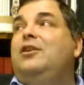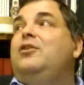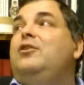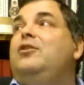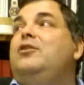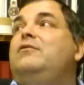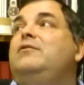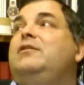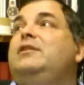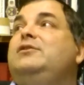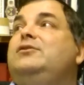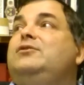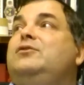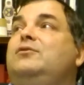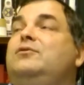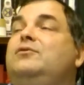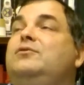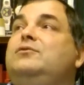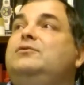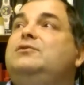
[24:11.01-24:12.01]
Erin
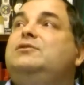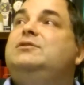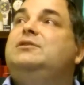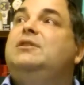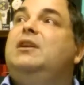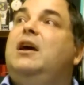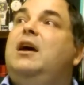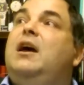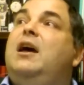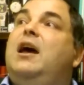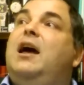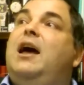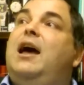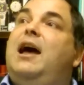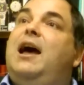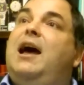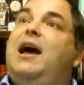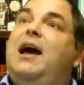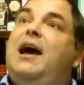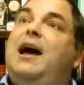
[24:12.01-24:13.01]
Dawes,
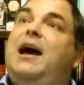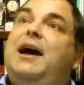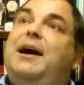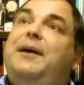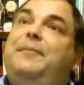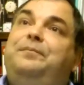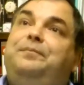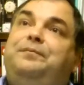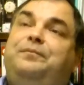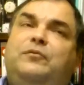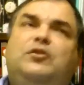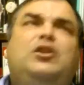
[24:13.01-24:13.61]
um,